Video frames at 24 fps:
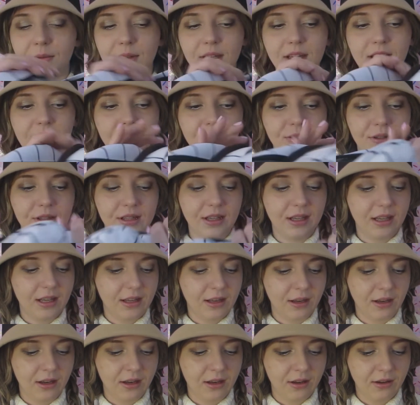want to use it
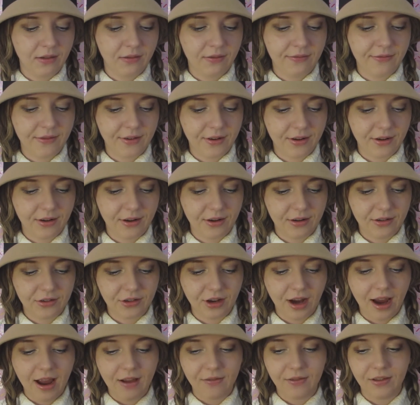for
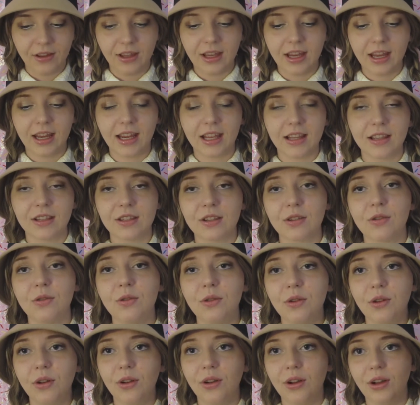traveling and
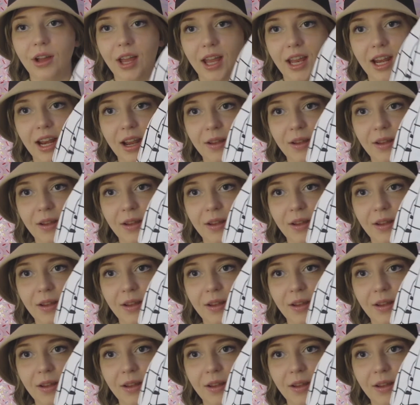school, and